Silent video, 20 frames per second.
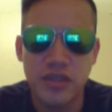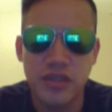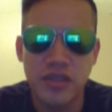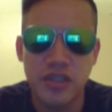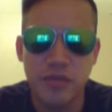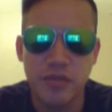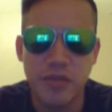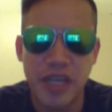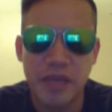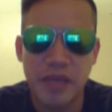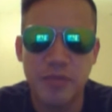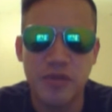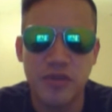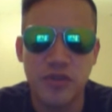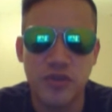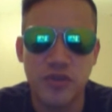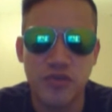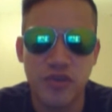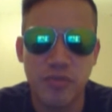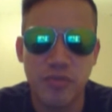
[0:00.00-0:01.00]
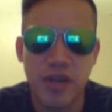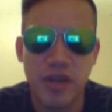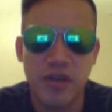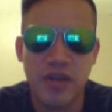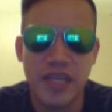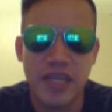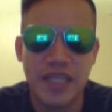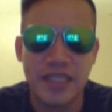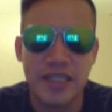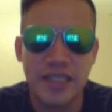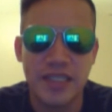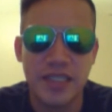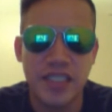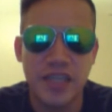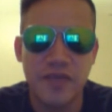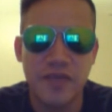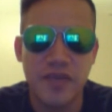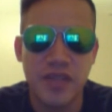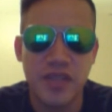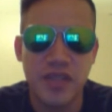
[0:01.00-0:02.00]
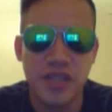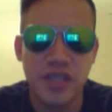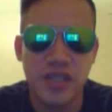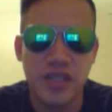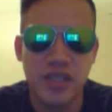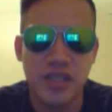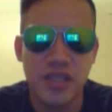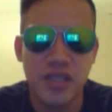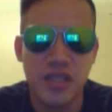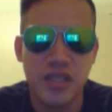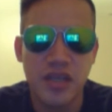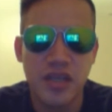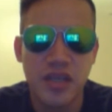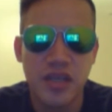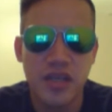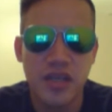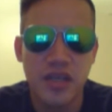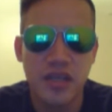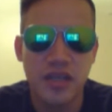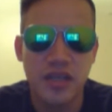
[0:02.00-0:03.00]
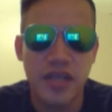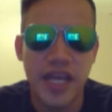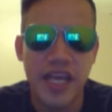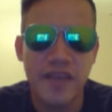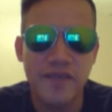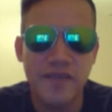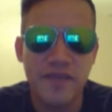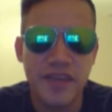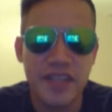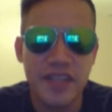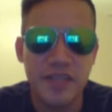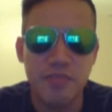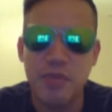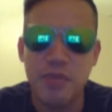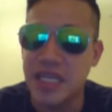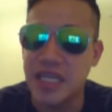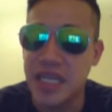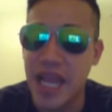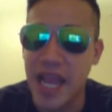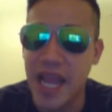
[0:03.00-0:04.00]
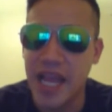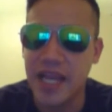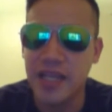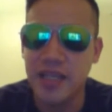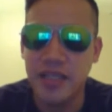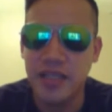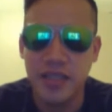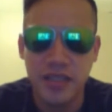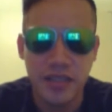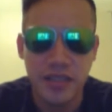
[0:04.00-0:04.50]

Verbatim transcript: to be able to trip out and see different things. Life is mundane.